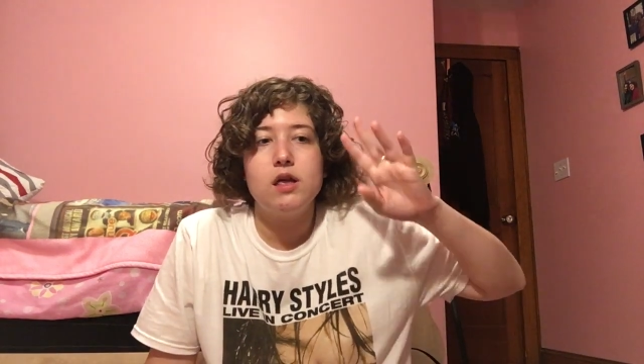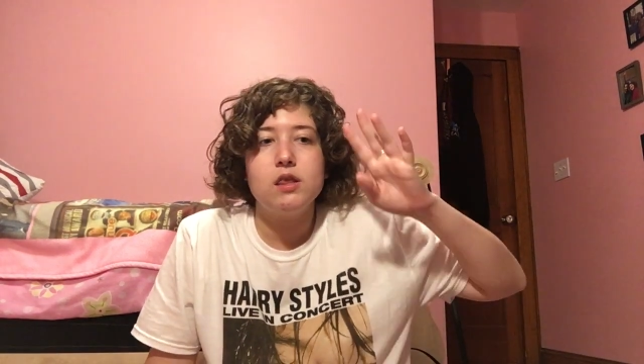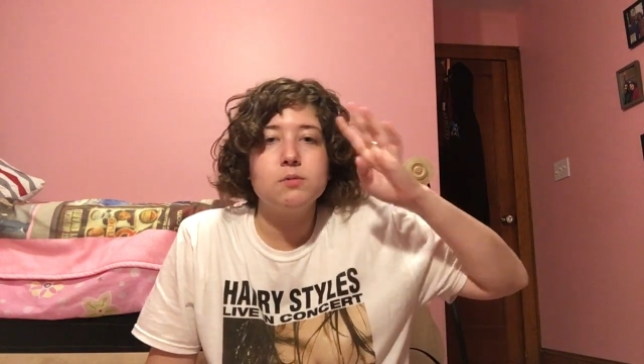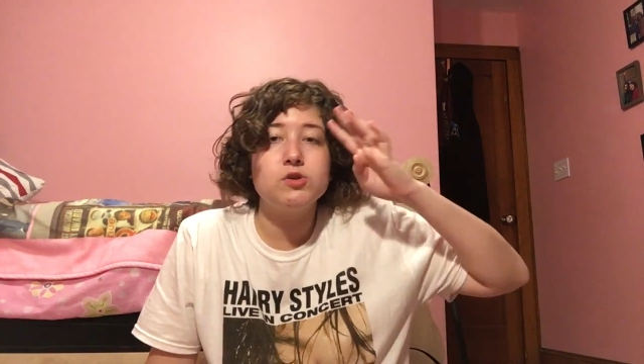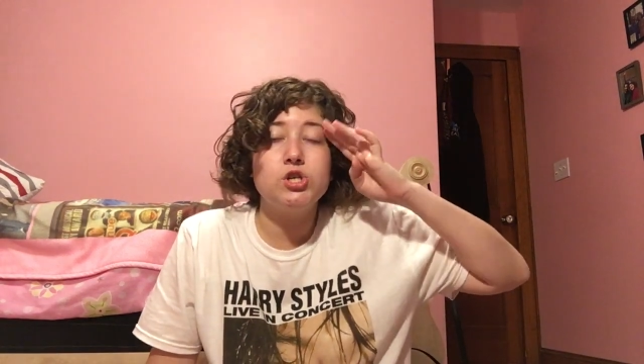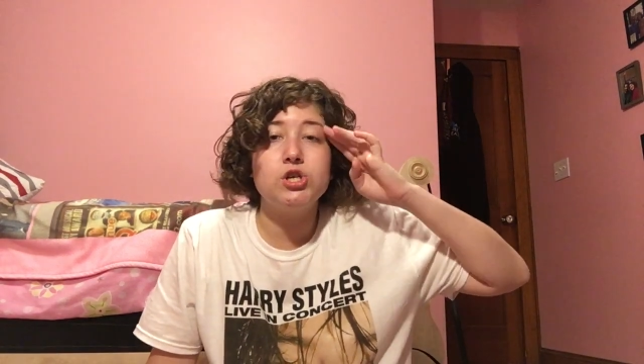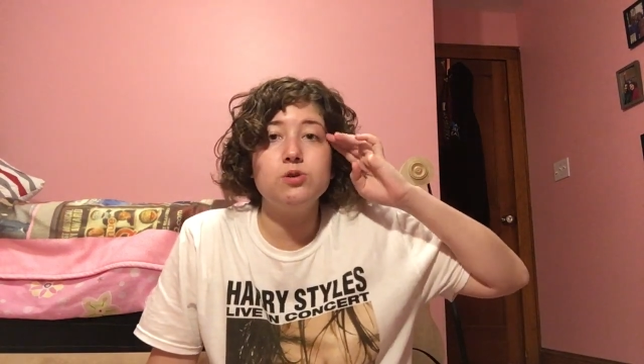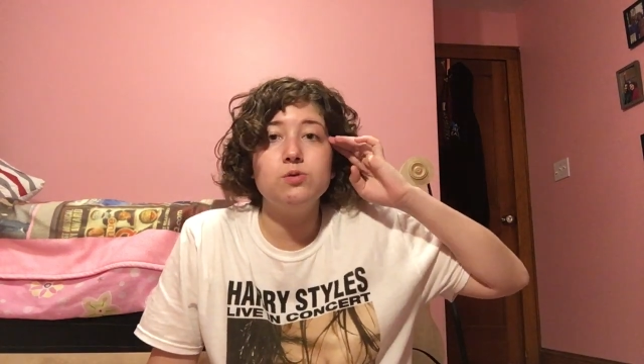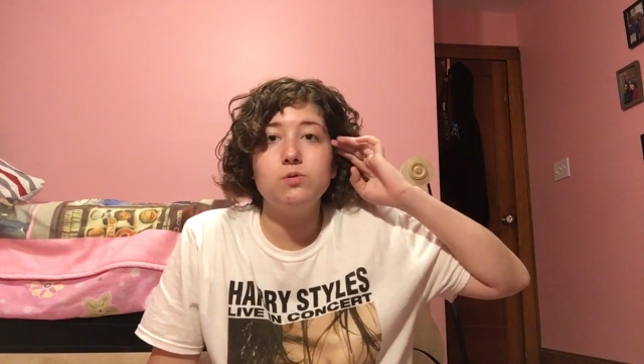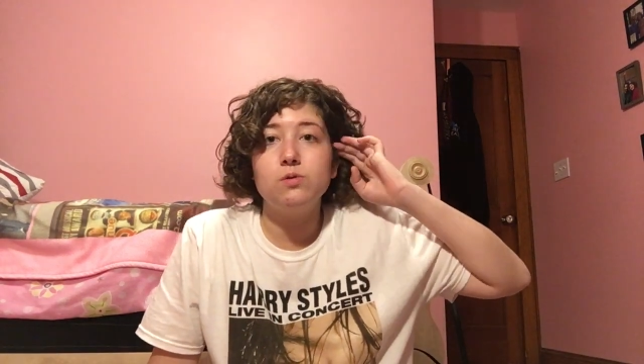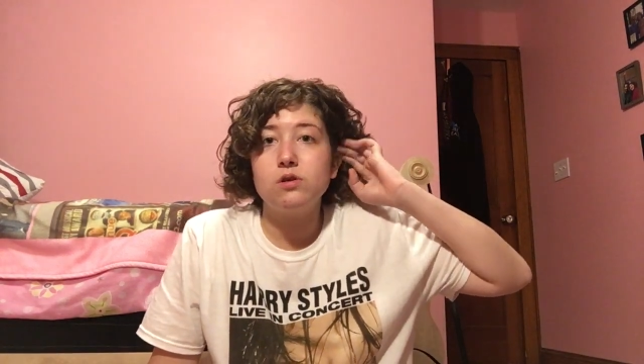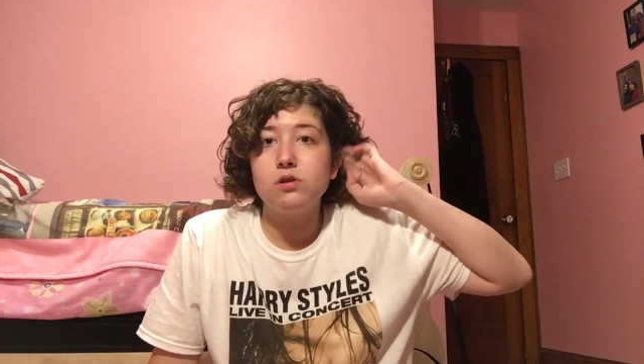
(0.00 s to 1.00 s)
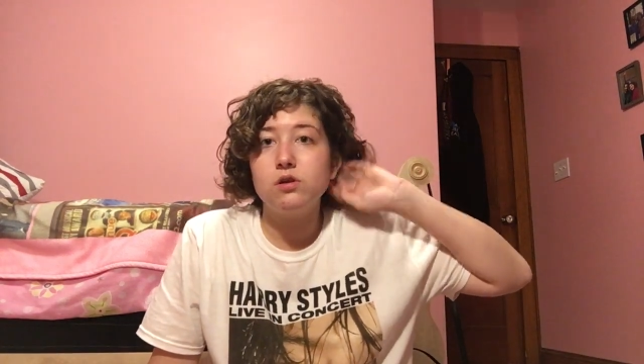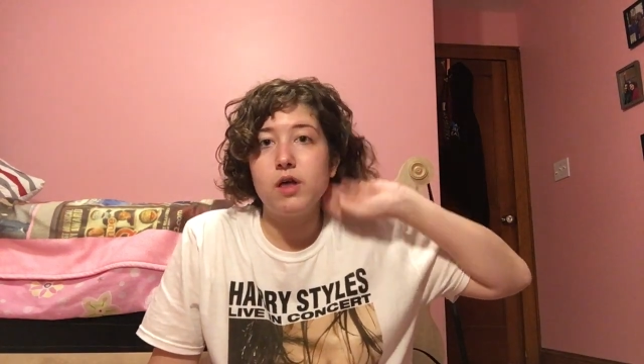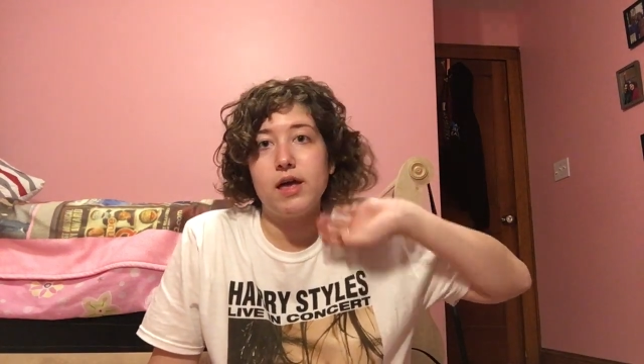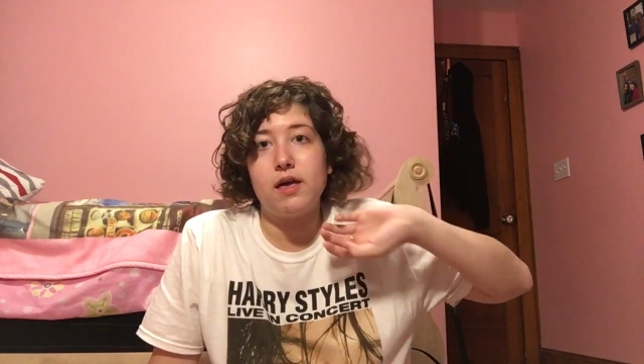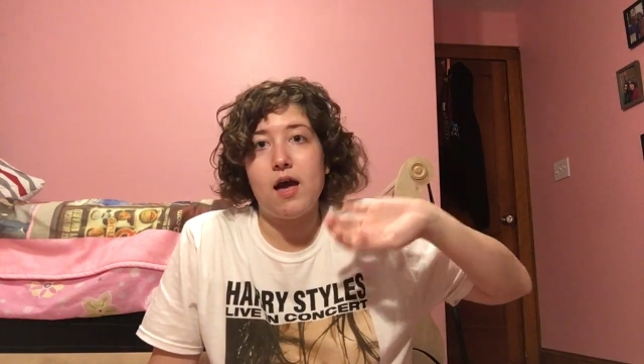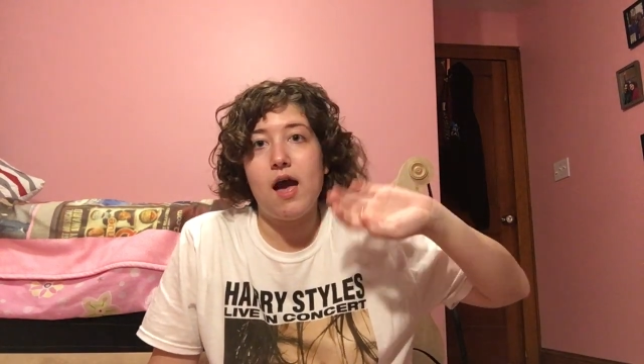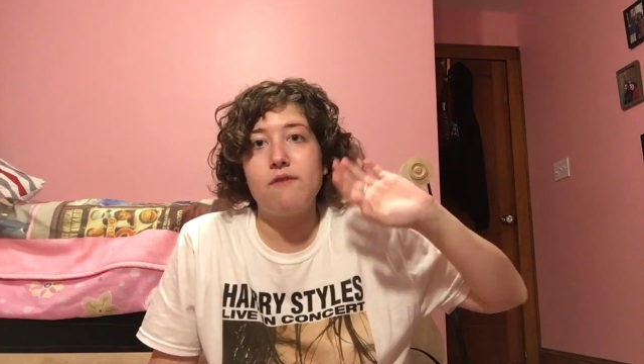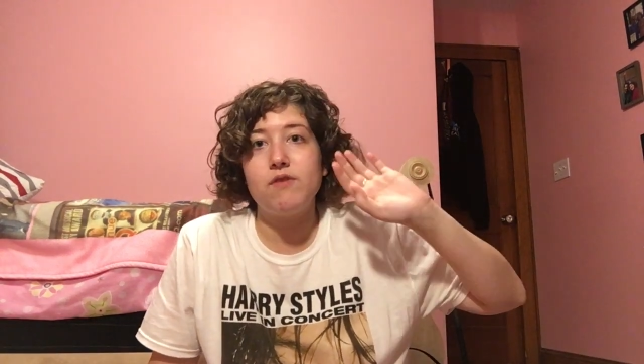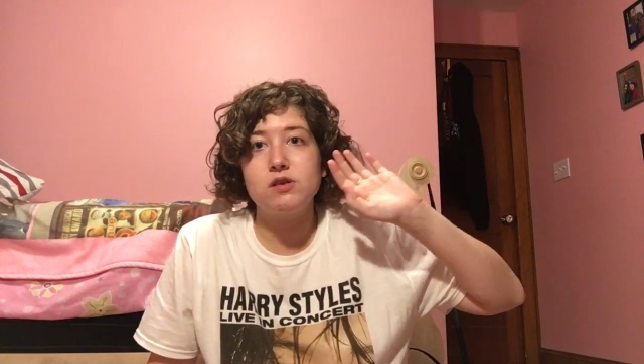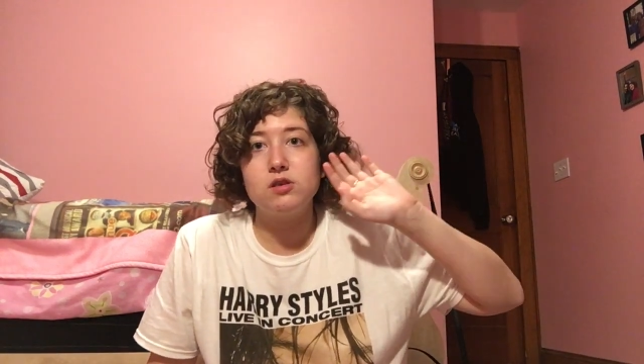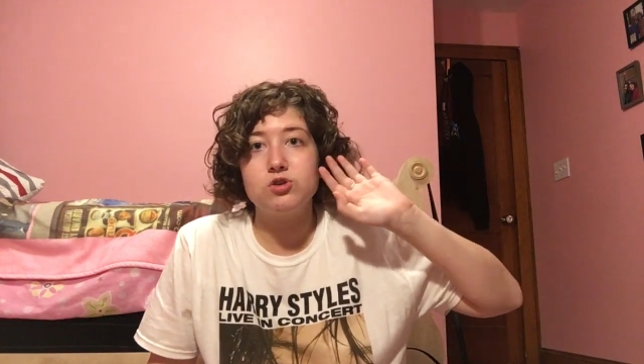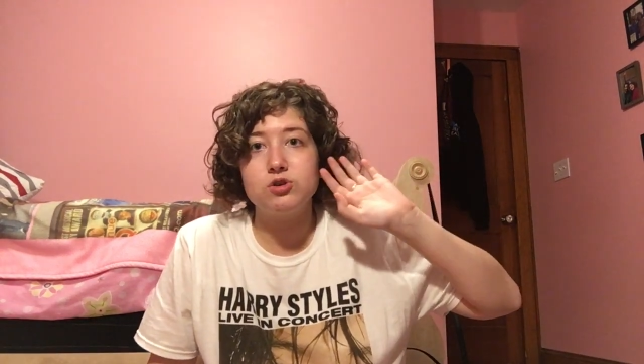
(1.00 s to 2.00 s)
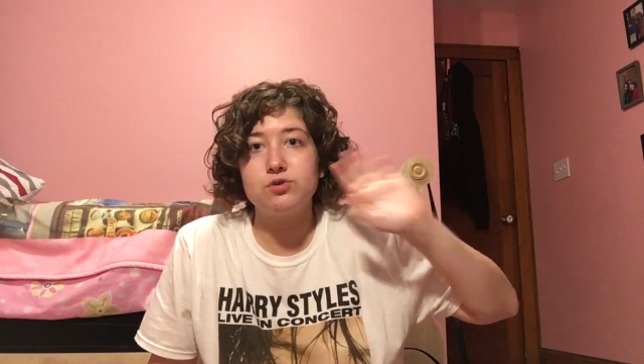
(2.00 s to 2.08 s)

Number two, like, having such a